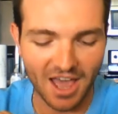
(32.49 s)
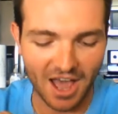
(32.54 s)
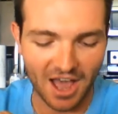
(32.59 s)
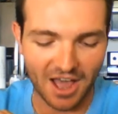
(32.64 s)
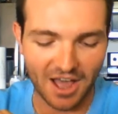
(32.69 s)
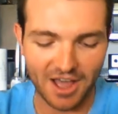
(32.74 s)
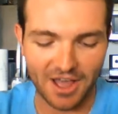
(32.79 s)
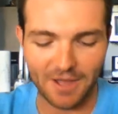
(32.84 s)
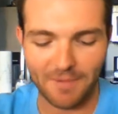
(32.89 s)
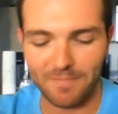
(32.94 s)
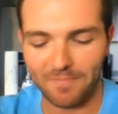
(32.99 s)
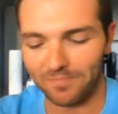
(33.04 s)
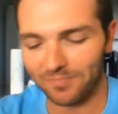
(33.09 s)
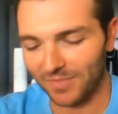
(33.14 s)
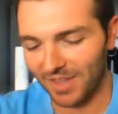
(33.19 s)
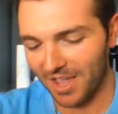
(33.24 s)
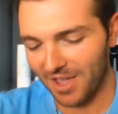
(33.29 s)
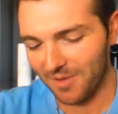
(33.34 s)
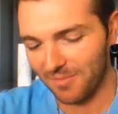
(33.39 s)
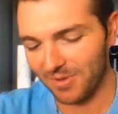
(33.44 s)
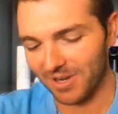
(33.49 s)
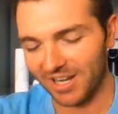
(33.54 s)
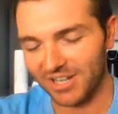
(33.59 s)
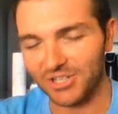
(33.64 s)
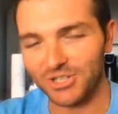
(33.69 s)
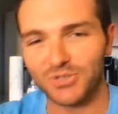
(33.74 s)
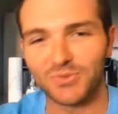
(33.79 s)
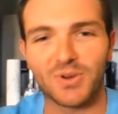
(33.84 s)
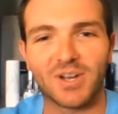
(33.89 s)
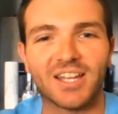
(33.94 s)
But I
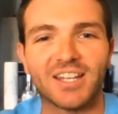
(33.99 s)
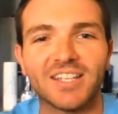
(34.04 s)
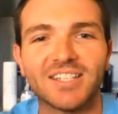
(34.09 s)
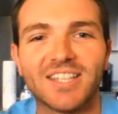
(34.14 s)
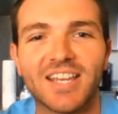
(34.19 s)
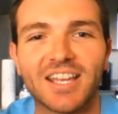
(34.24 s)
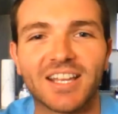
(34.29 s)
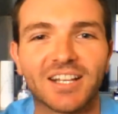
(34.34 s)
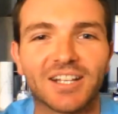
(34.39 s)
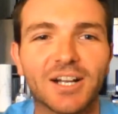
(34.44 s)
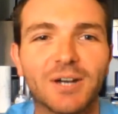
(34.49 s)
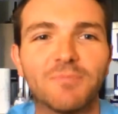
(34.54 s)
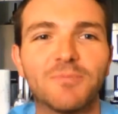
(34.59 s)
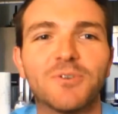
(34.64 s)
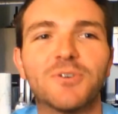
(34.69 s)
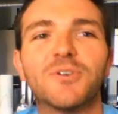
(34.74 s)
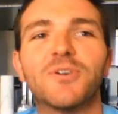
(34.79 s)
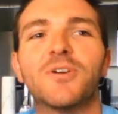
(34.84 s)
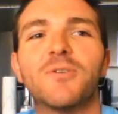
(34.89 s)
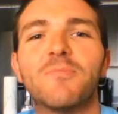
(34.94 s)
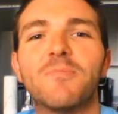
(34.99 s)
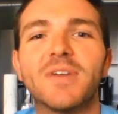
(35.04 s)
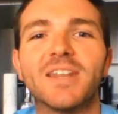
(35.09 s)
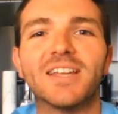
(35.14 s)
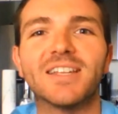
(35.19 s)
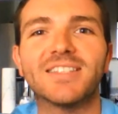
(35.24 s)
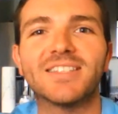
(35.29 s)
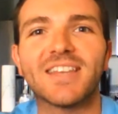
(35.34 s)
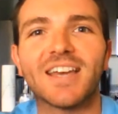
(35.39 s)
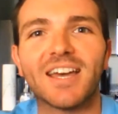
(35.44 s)
just wanted to take a couple
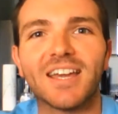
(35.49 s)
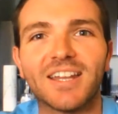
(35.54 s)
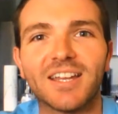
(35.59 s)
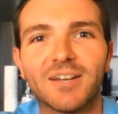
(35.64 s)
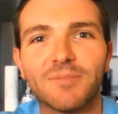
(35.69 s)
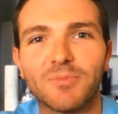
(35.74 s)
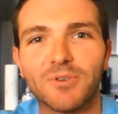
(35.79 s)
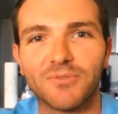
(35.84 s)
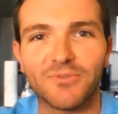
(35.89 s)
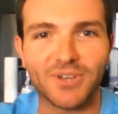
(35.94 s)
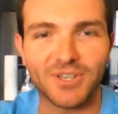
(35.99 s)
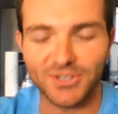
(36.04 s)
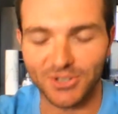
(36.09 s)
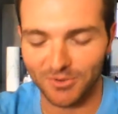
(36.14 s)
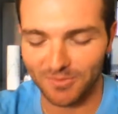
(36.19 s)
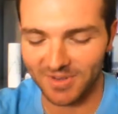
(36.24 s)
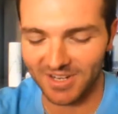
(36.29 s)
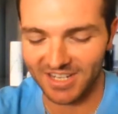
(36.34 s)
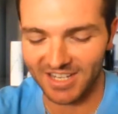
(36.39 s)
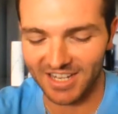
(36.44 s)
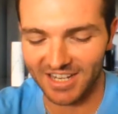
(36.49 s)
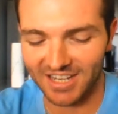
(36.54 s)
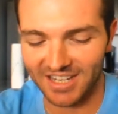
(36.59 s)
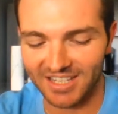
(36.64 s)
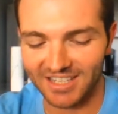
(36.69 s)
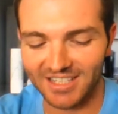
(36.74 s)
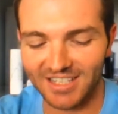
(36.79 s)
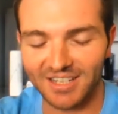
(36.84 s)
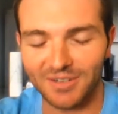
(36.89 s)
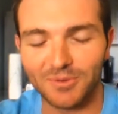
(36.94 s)
minutes at Professor
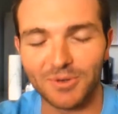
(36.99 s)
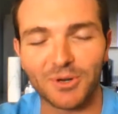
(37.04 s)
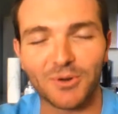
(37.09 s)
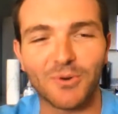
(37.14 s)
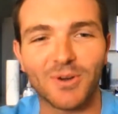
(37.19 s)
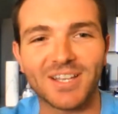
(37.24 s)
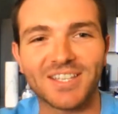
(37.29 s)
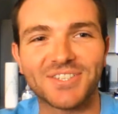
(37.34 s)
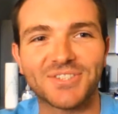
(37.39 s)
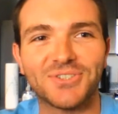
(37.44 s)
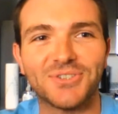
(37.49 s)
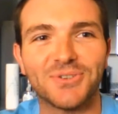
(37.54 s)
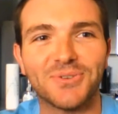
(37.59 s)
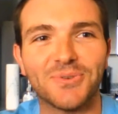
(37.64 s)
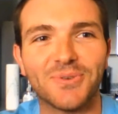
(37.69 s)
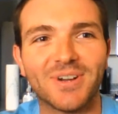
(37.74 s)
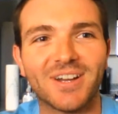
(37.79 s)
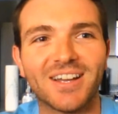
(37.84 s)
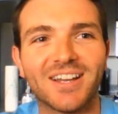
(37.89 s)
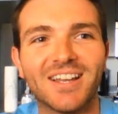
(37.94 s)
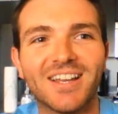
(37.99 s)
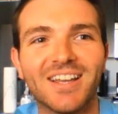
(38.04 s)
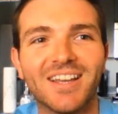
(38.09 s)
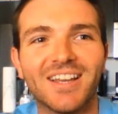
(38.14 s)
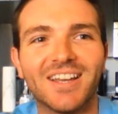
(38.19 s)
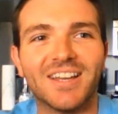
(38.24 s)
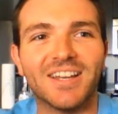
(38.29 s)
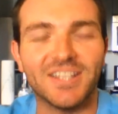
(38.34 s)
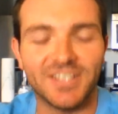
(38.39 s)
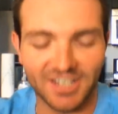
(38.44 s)
Medina's request to
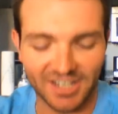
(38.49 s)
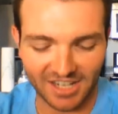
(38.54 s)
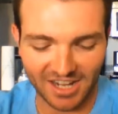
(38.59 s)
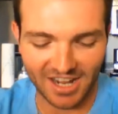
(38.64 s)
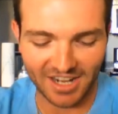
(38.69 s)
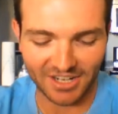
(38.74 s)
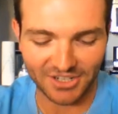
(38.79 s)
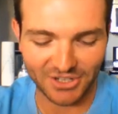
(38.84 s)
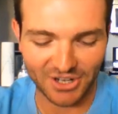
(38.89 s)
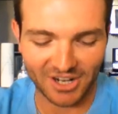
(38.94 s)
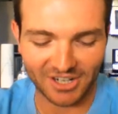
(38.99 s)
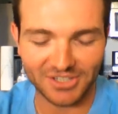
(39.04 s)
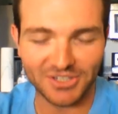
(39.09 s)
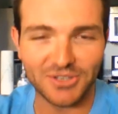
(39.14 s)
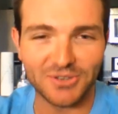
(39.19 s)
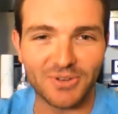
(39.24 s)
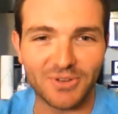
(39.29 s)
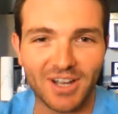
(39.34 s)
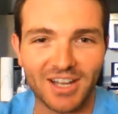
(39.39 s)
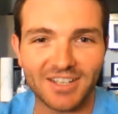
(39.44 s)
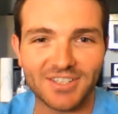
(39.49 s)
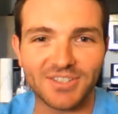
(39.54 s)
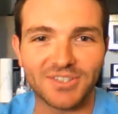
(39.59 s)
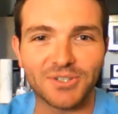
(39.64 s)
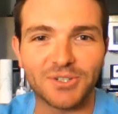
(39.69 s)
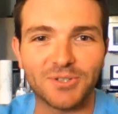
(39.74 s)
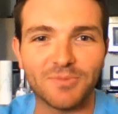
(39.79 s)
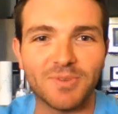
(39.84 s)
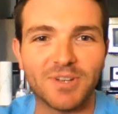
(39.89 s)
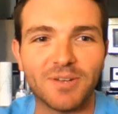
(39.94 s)
kind of talk to you guys a
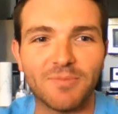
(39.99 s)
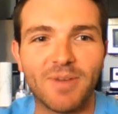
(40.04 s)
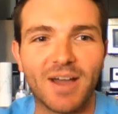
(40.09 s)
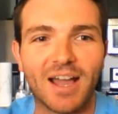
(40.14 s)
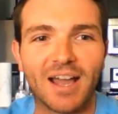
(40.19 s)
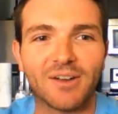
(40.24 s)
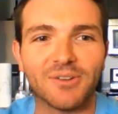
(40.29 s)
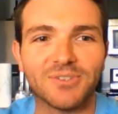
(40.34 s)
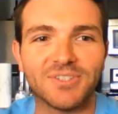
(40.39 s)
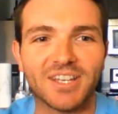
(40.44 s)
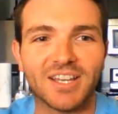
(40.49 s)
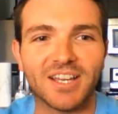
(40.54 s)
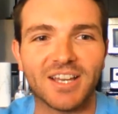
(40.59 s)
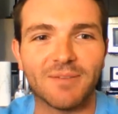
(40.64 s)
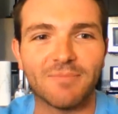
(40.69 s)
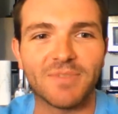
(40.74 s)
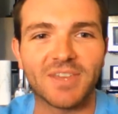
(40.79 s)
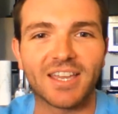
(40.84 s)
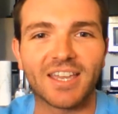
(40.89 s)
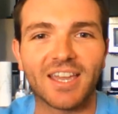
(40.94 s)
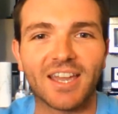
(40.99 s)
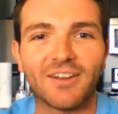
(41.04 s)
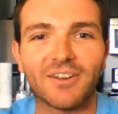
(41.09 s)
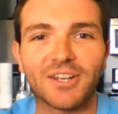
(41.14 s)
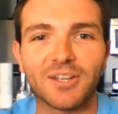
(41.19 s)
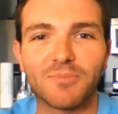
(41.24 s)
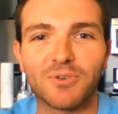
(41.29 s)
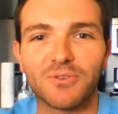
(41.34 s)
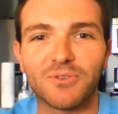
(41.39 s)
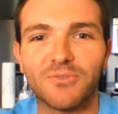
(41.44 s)
little bit about the
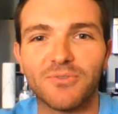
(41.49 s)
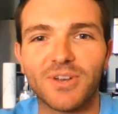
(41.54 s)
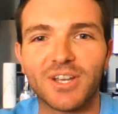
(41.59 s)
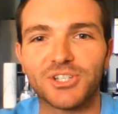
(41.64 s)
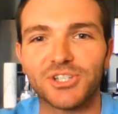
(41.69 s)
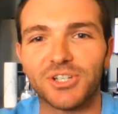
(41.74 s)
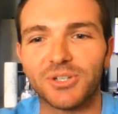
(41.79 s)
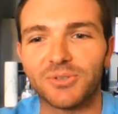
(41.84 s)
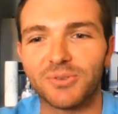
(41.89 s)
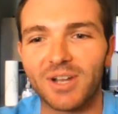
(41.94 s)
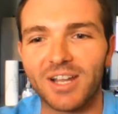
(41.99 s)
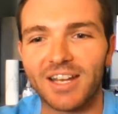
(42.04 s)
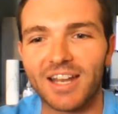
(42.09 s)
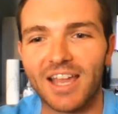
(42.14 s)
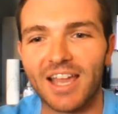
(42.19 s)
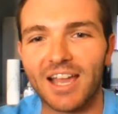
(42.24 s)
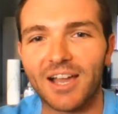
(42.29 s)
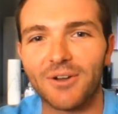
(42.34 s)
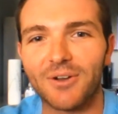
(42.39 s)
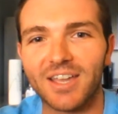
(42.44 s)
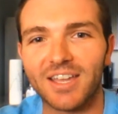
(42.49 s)
accounting profession right now.